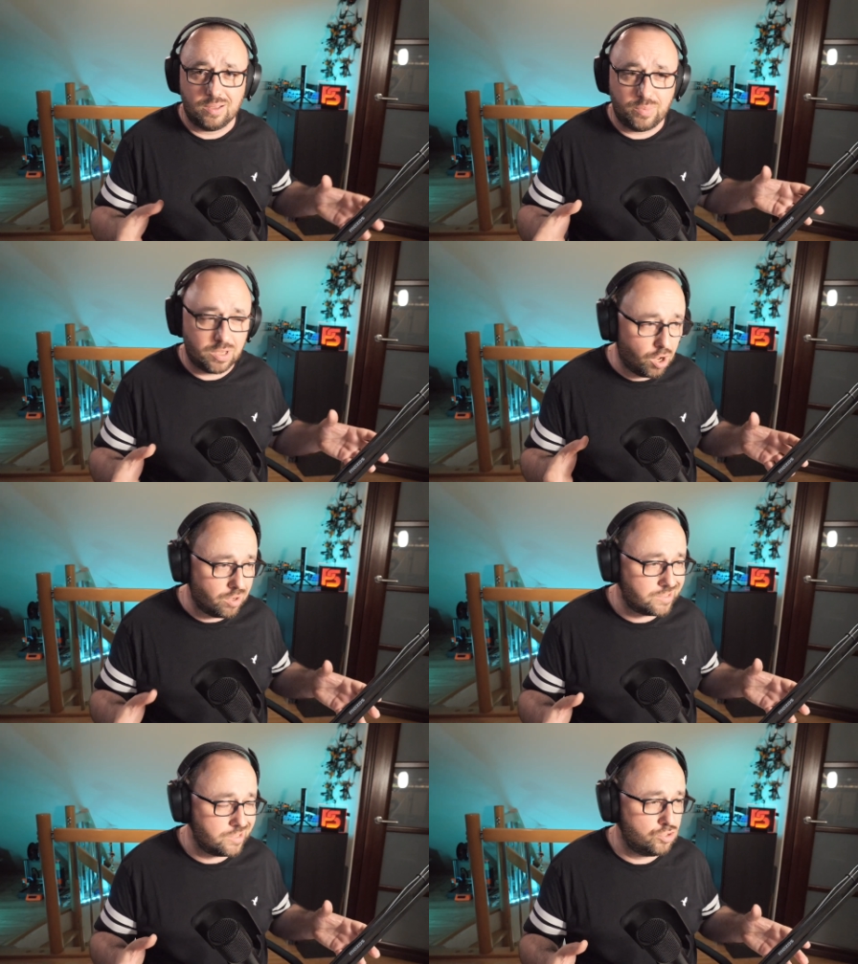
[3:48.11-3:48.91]

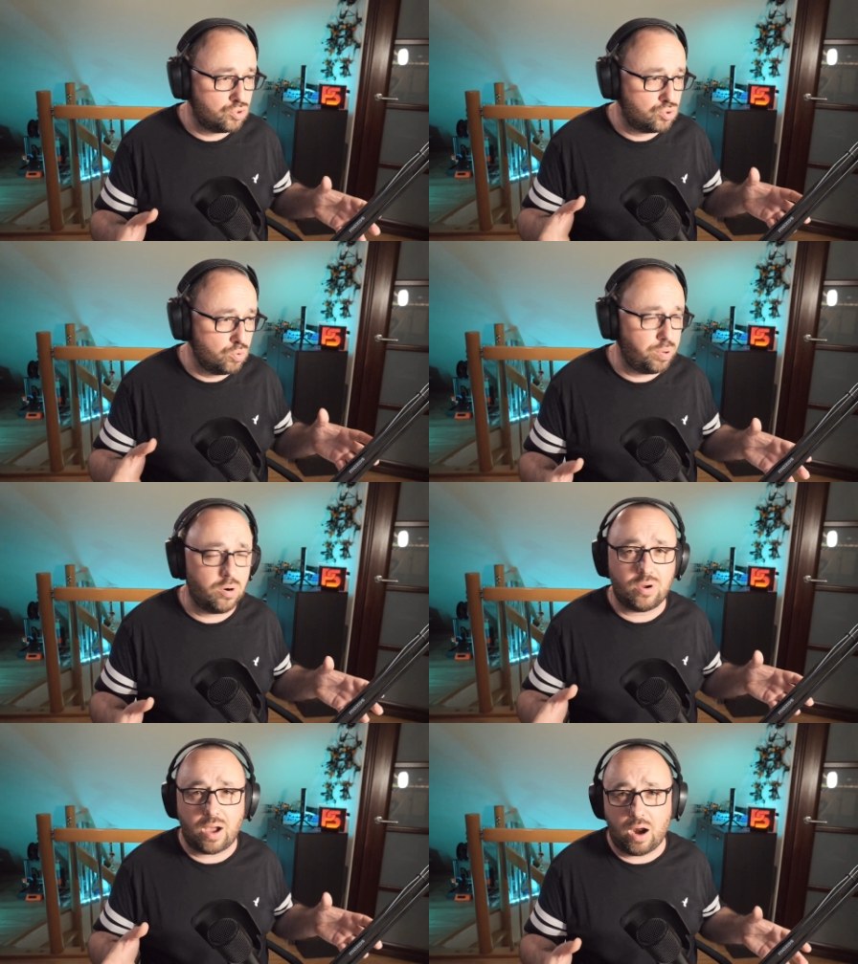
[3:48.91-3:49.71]
because it's
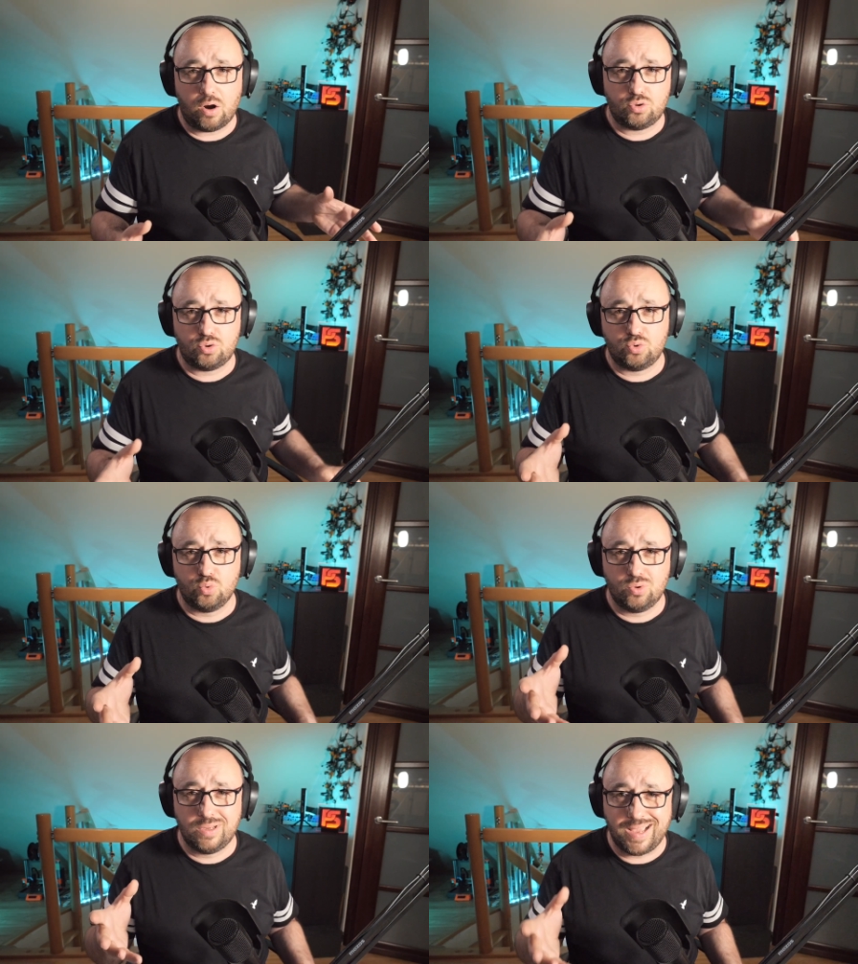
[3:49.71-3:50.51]
super hard
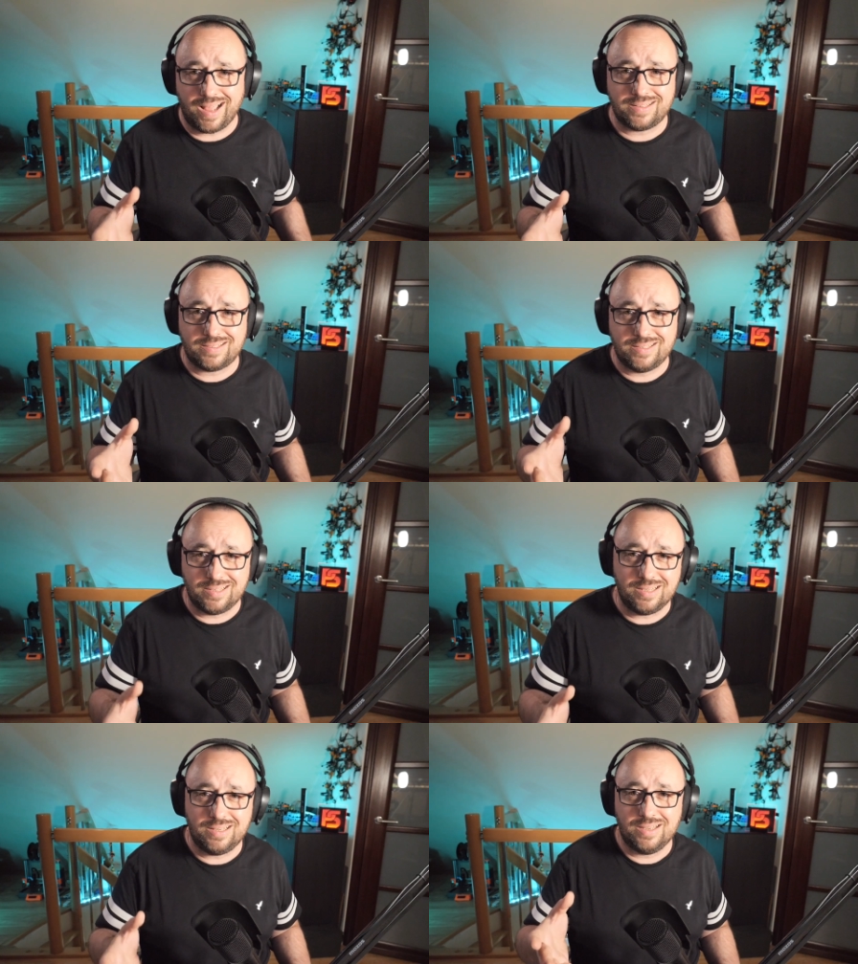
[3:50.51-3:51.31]
to get
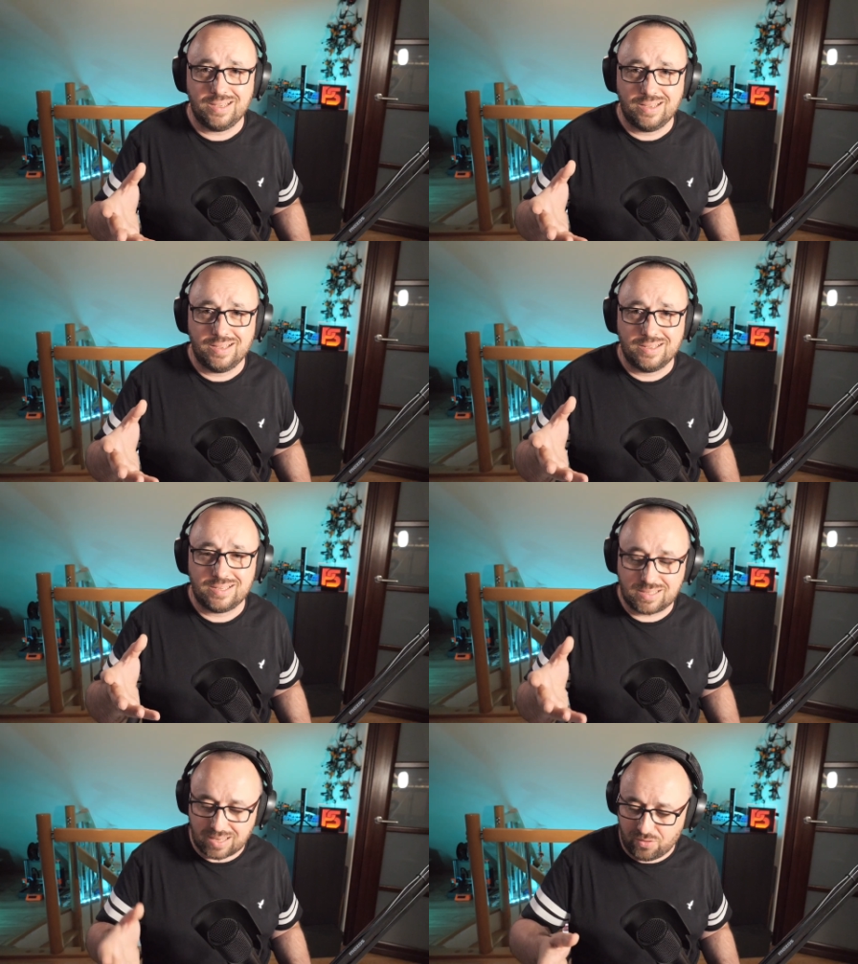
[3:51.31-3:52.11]
the
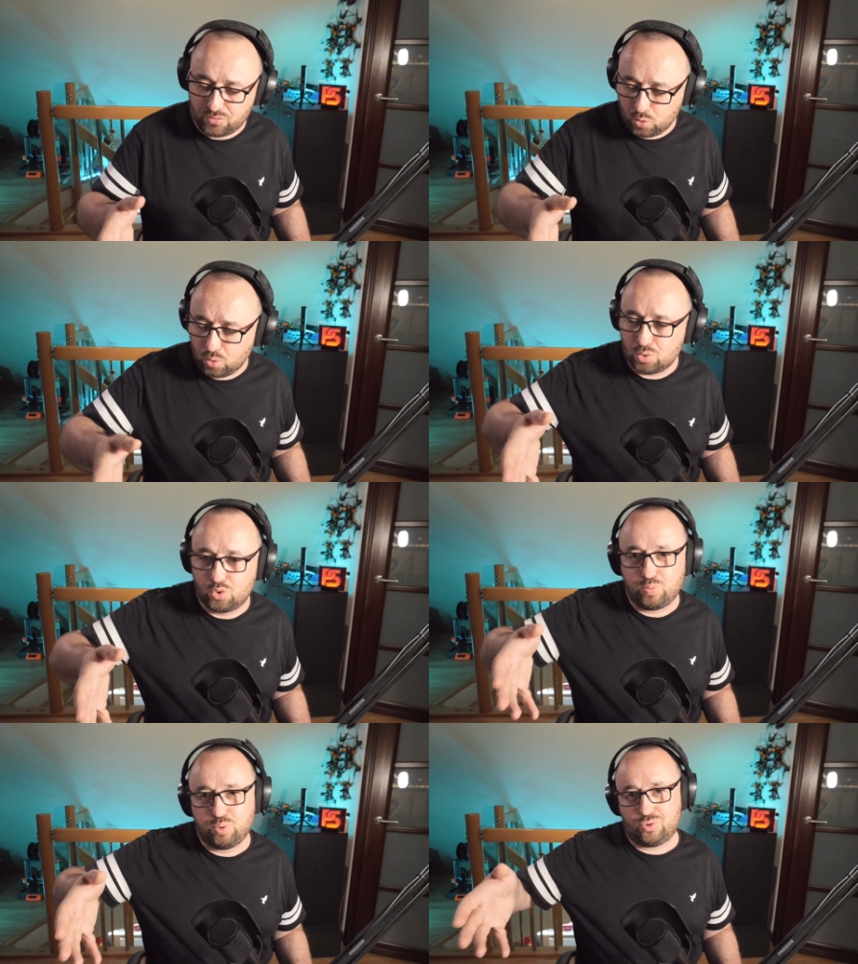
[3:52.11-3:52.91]
stuff you want
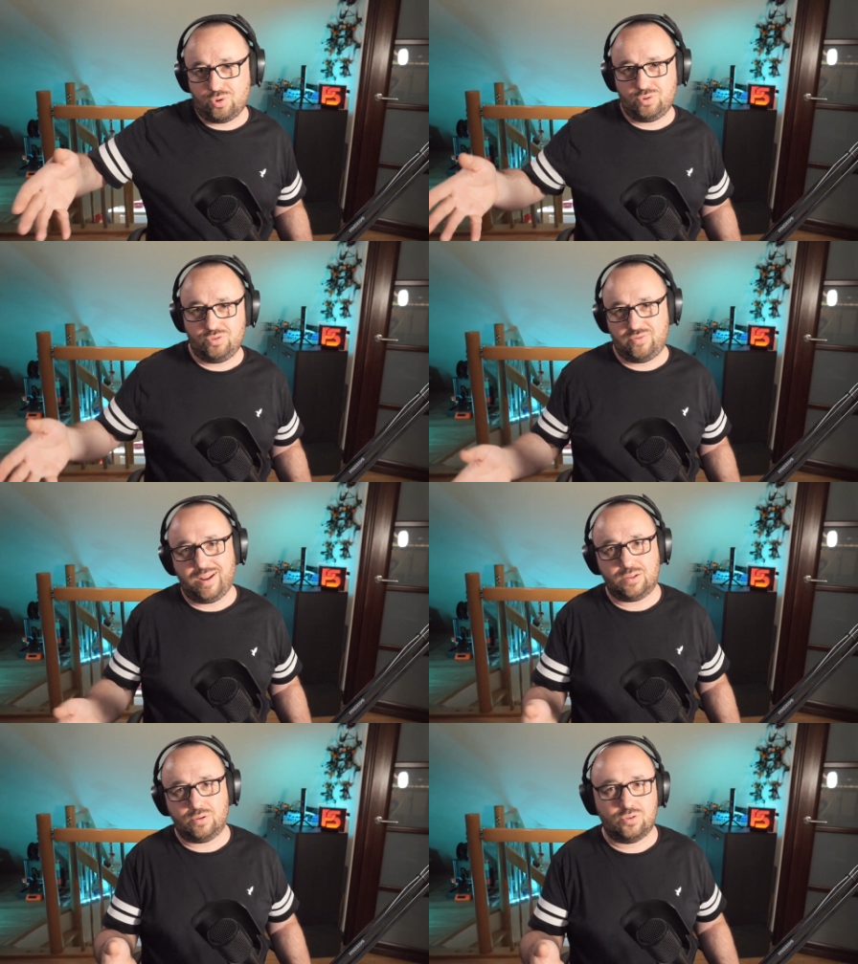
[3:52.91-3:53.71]
to put on your
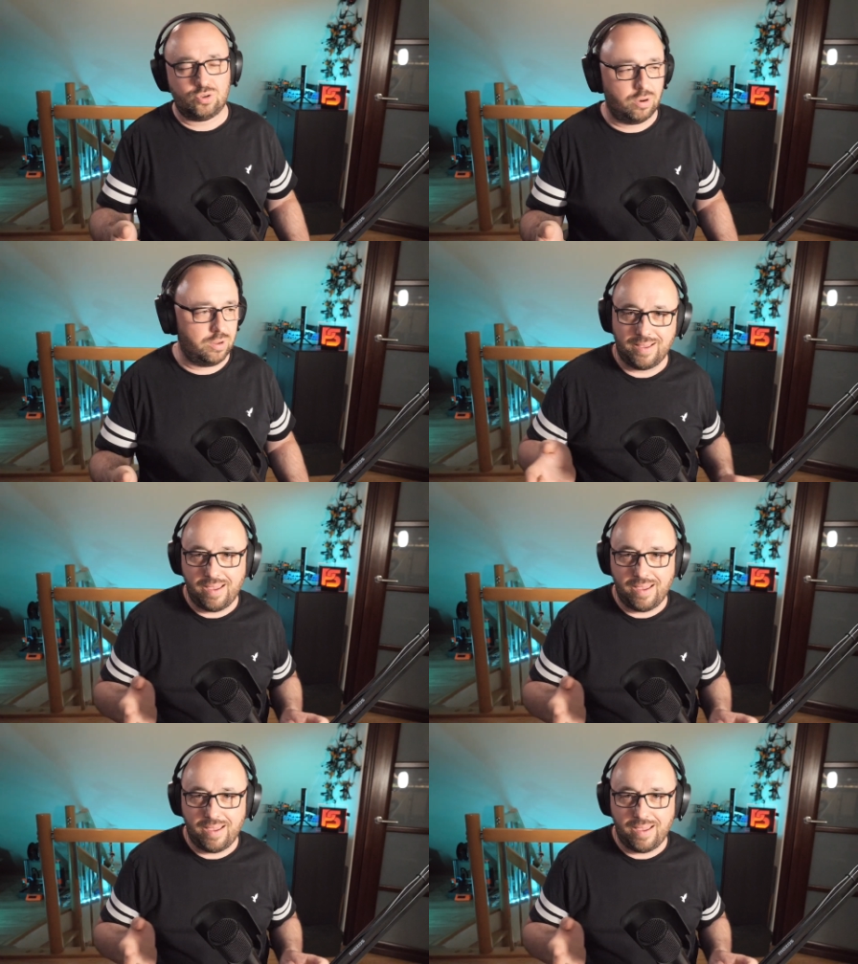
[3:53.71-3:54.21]
flight controller.